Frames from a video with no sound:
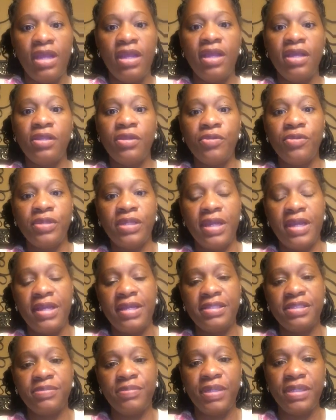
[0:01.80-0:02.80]
Hello
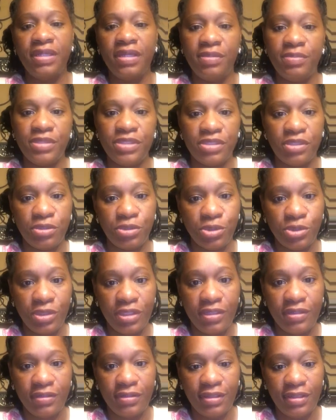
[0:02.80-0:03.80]
class, my name is
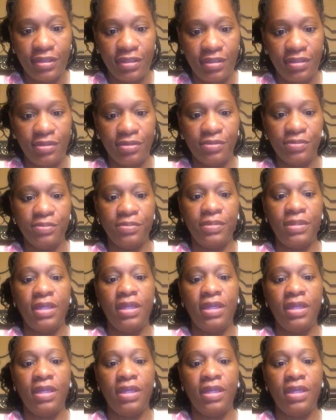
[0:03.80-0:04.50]
Audrika Hill,